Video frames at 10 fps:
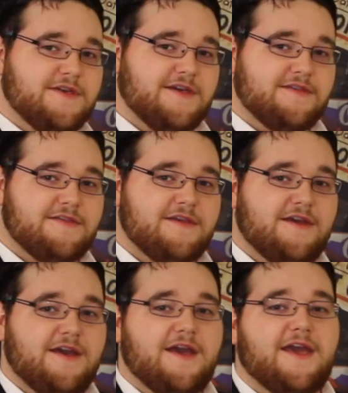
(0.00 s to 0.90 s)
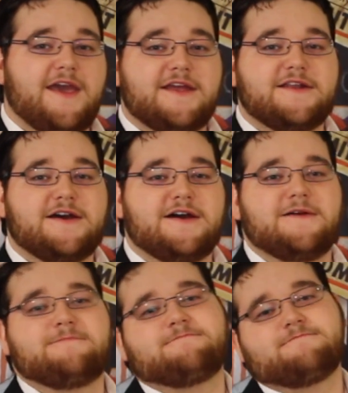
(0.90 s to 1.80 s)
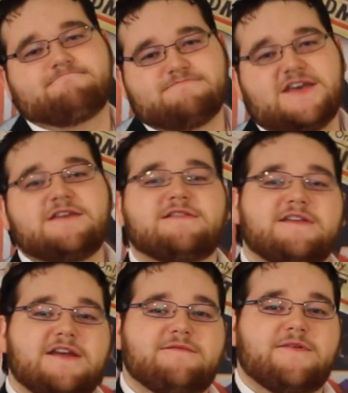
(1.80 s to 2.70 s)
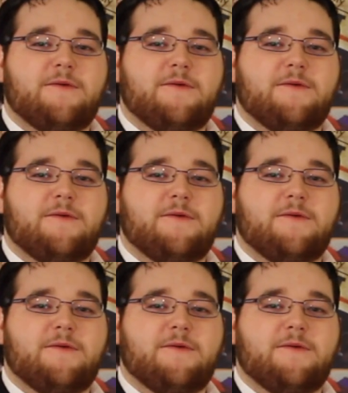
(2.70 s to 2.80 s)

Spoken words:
this, and thanks again for